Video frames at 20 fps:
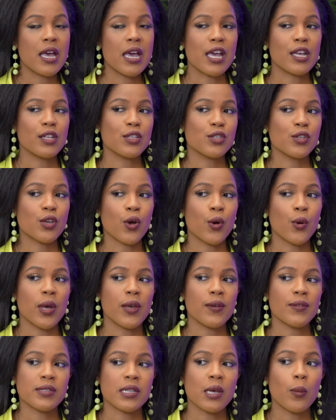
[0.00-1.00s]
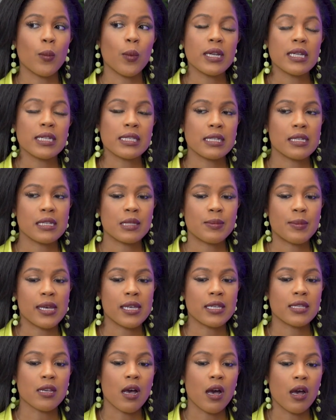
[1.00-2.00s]
And so if someone is in a
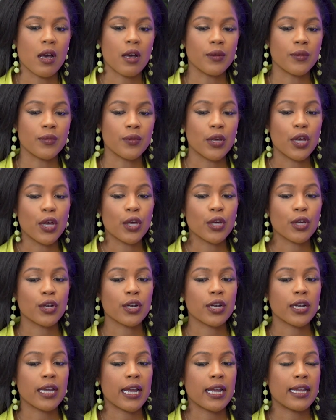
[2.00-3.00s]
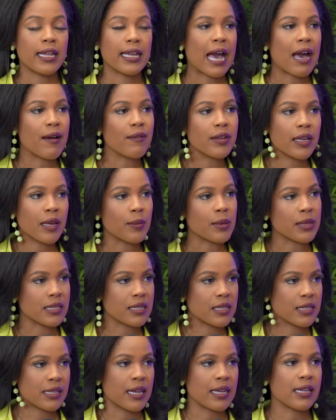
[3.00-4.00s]
space of having a
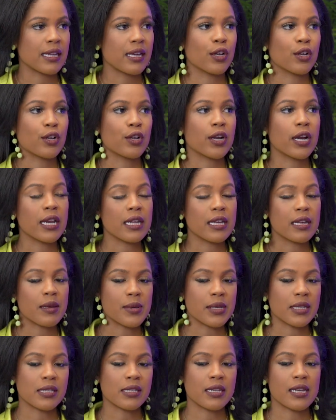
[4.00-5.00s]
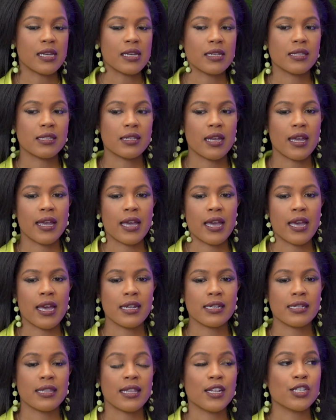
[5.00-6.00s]
business idea, creating a business,
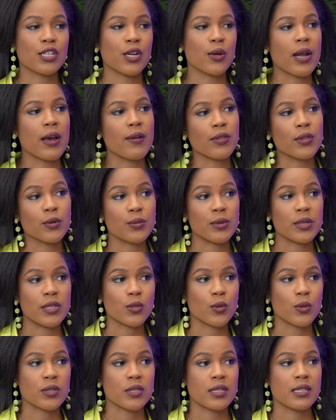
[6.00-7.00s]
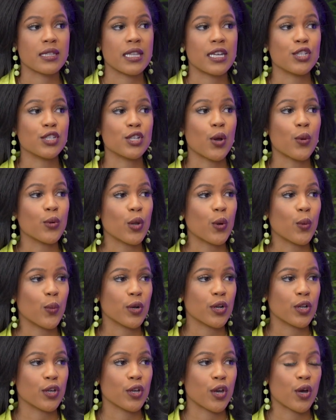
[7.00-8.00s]
and they don't have the resources, they don't know
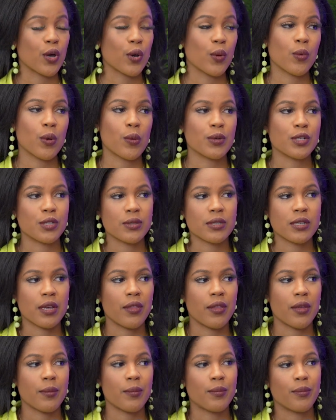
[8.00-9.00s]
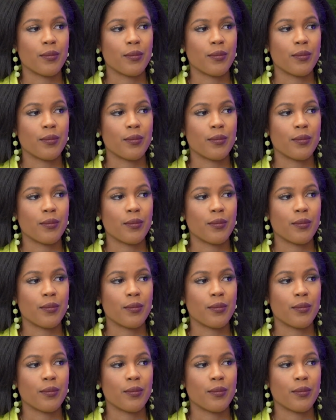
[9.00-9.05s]
where to go, what would you tell them?